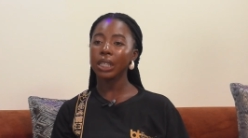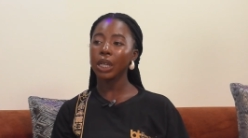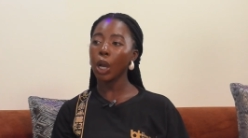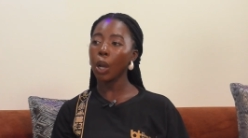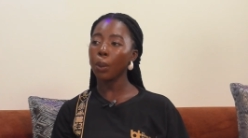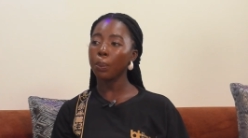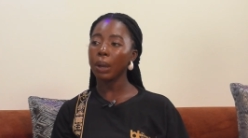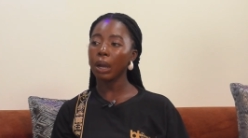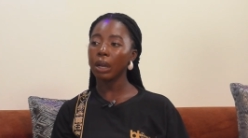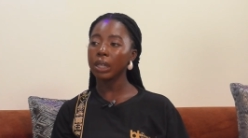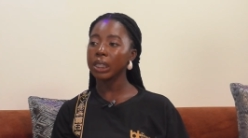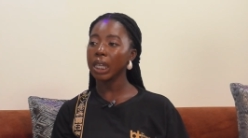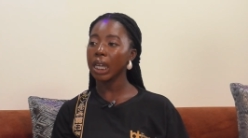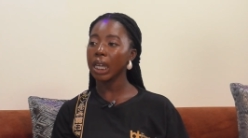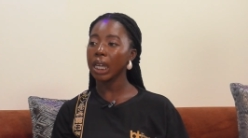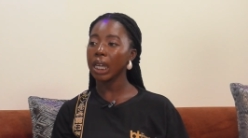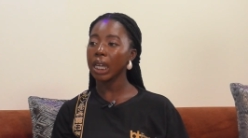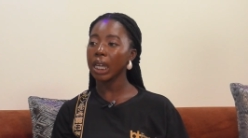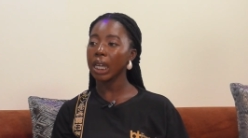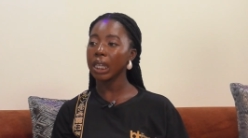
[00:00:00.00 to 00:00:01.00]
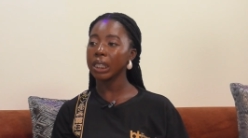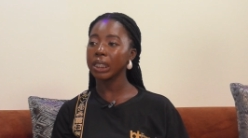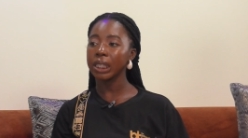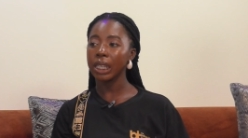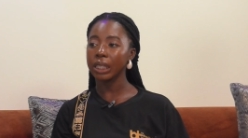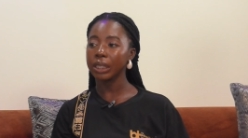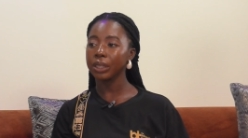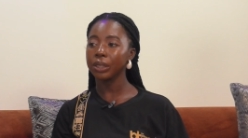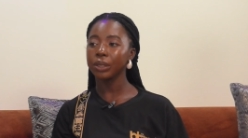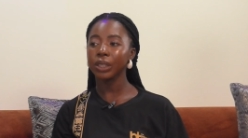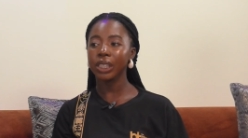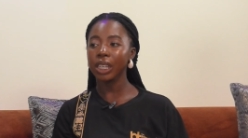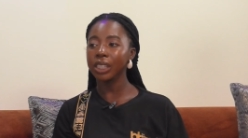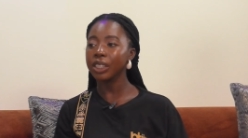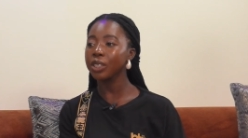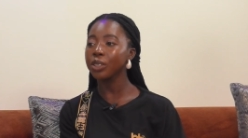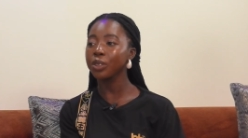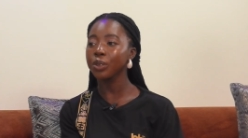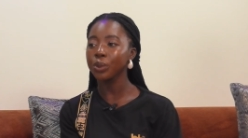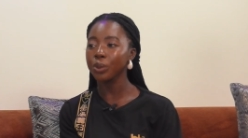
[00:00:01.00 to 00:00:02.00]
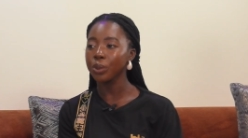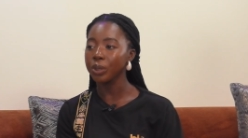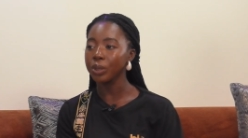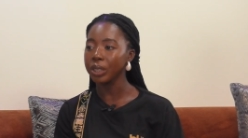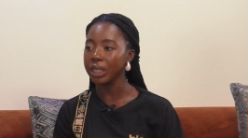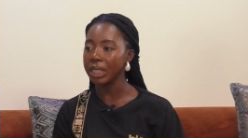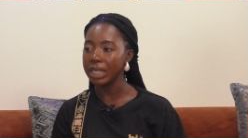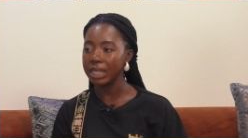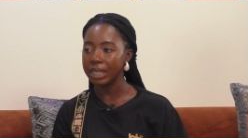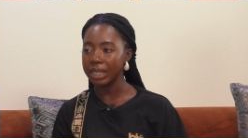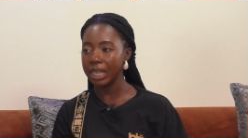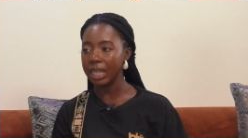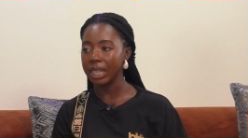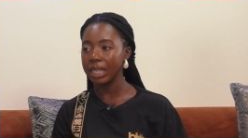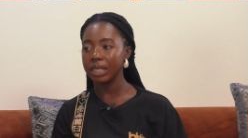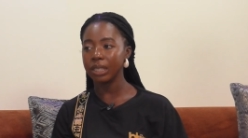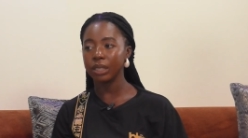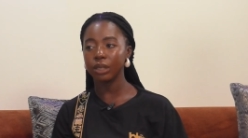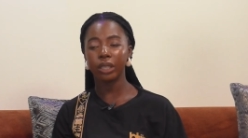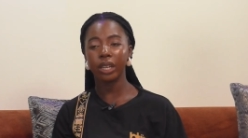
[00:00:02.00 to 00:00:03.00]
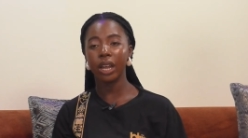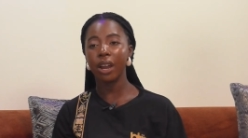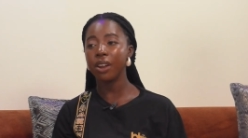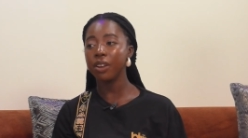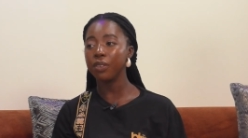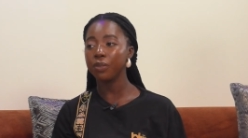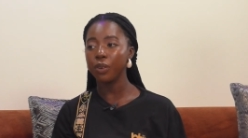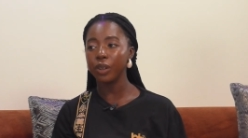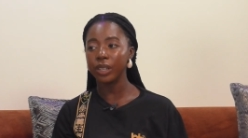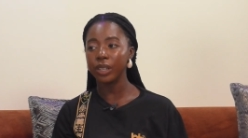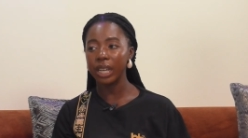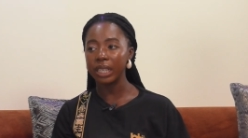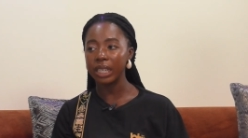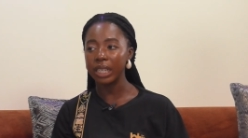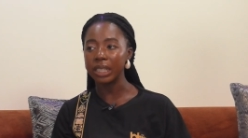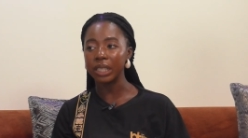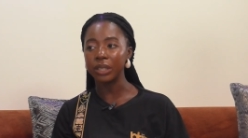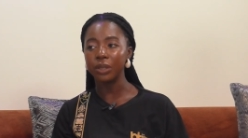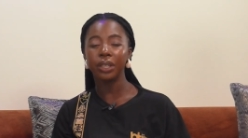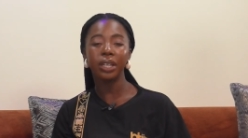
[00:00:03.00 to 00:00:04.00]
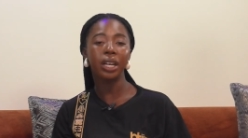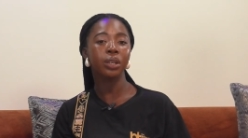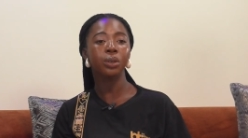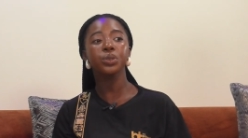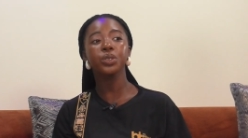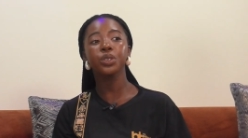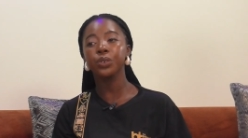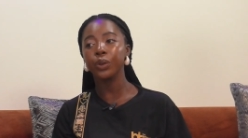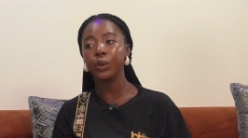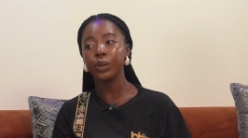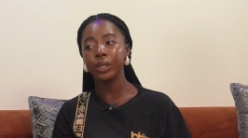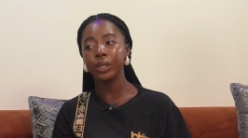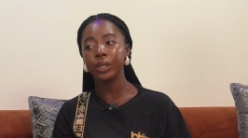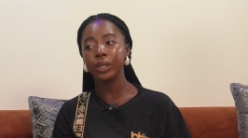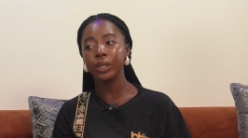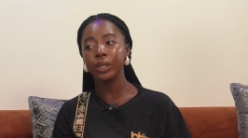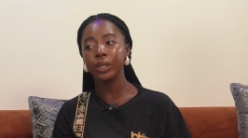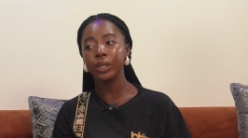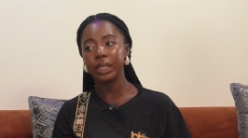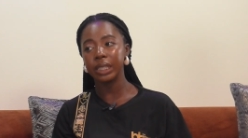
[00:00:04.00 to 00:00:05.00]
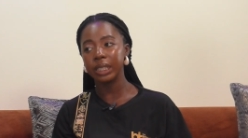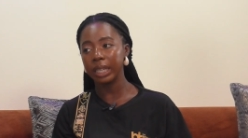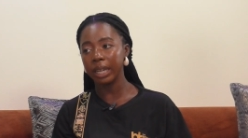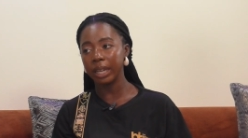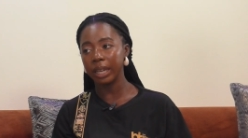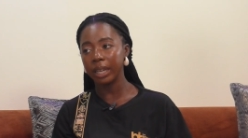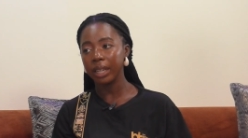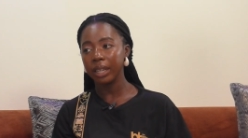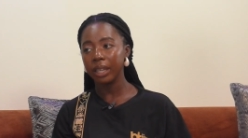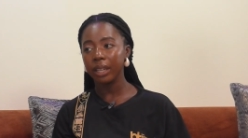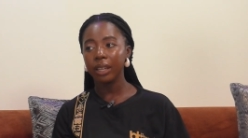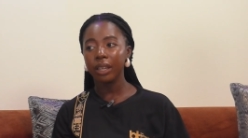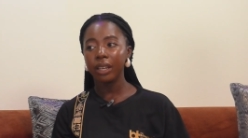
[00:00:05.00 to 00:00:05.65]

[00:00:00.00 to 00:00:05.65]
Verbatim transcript: You can help out at church. Churches yes. do these things, caring for the needy. You can also volunteer.